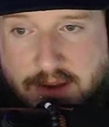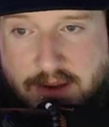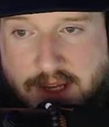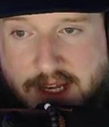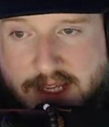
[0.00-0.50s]

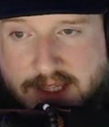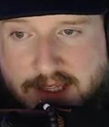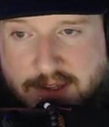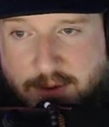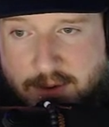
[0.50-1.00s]
It has
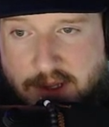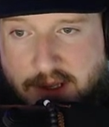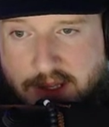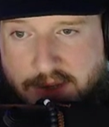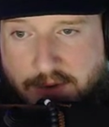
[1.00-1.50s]
this cool
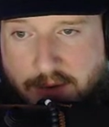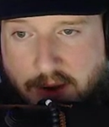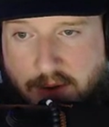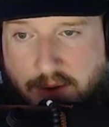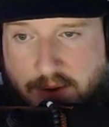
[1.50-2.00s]
looking
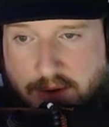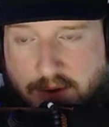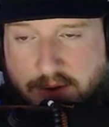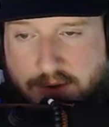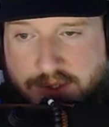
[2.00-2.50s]
crow
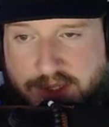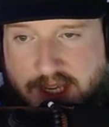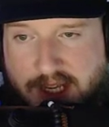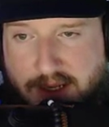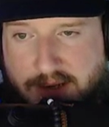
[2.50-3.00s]
who's
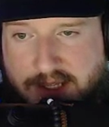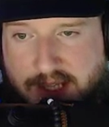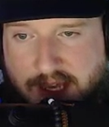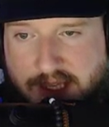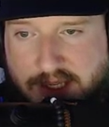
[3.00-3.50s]
sticking out his
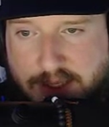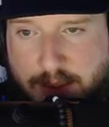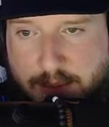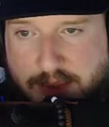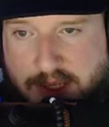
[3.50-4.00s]
leg to
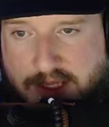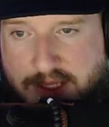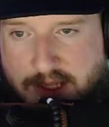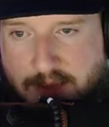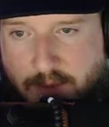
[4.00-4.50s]
trip this
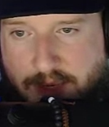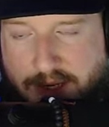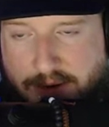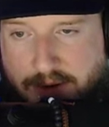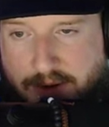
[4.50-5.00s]

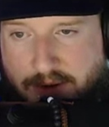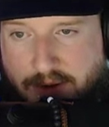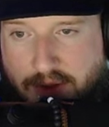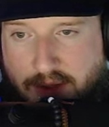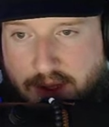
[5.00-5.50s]
waiter.
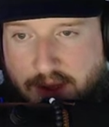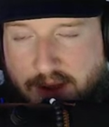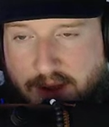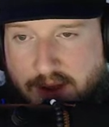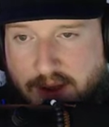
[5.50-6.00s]

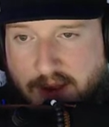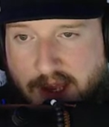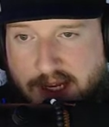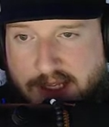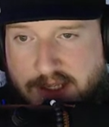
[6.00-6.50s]

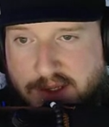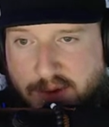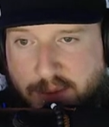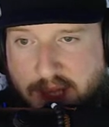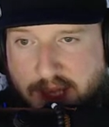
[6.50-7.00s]
And it's two
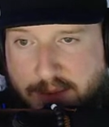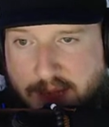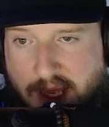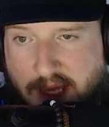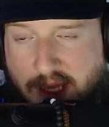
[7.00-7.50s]
black,
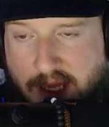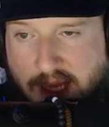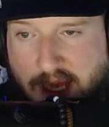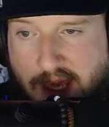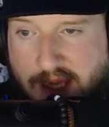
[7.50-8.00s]
black, and
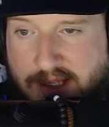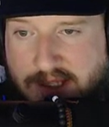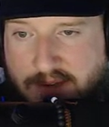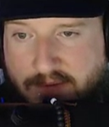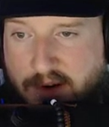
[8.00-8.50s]

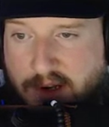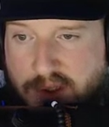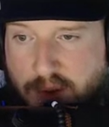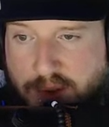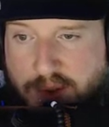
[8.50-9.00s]
X for a
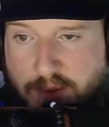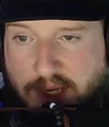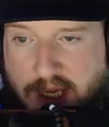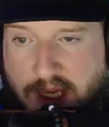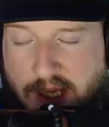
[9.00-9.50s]

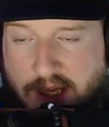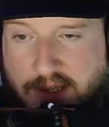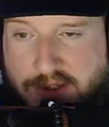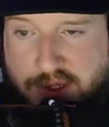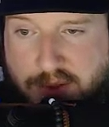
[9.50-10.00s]
sorcery.
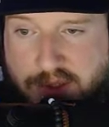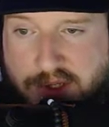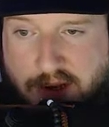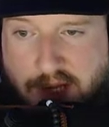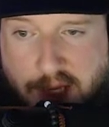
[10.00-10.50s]
Choose
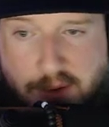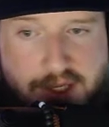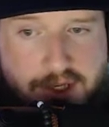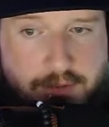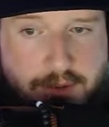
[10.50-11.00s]
target
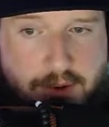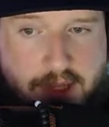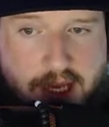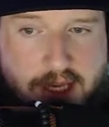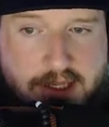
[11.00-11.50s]
creature, roll
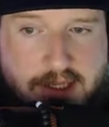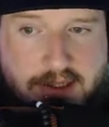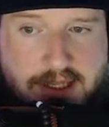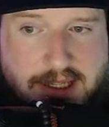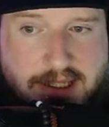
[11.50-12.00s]
X
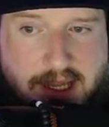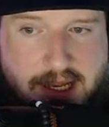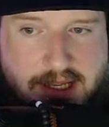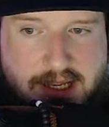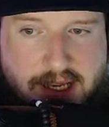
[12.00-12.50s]
six
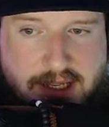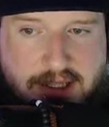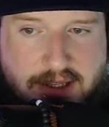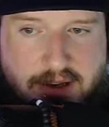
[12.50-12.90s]
sided dice.